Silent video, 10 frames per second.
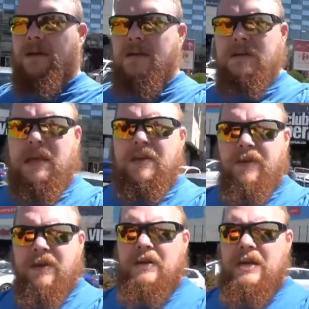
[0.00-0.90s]
let's see if
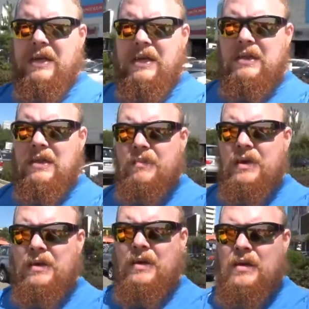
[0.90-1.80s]
we can get them
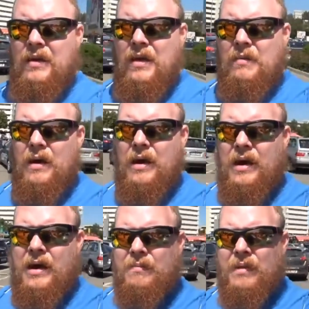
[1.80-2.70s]
in
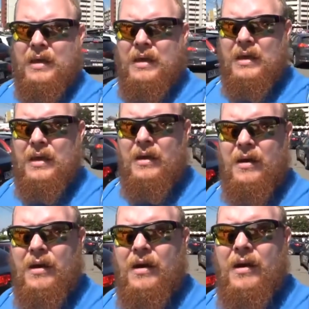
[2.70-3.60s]
behind me
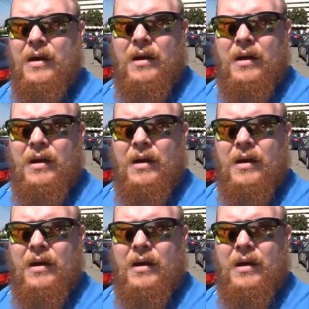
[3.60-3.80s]
here.